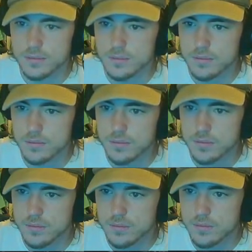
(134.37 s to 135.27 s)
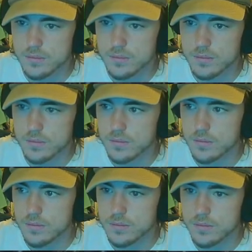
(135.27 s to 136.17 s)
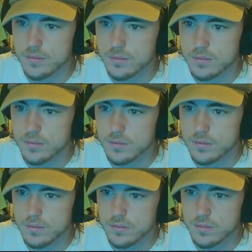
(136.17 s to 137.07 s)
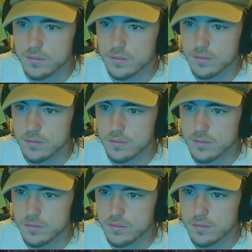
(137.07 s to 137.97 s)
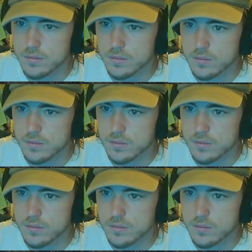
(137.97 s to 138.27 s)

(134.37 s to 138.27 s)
(no one is talking)